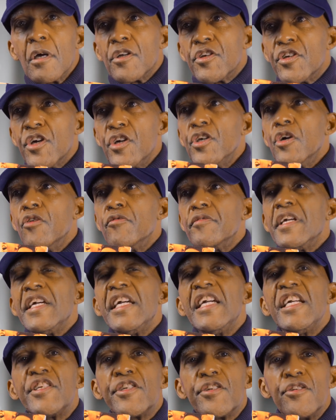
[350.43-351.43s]
Do you
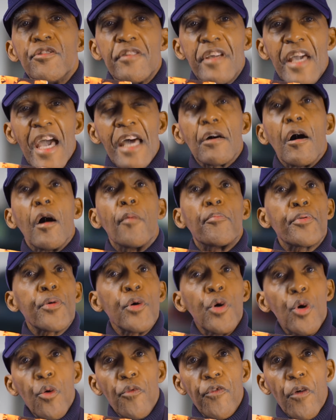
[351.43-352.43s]
need to get
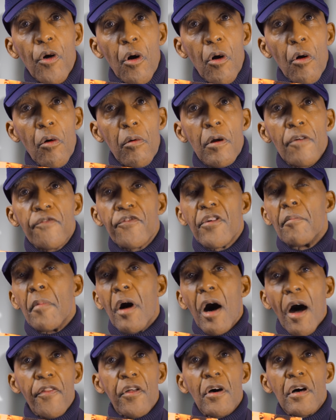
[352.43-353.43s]
approval from
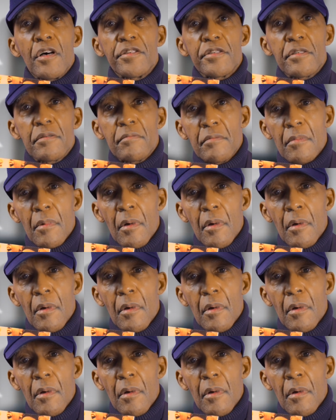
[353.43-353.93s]
others,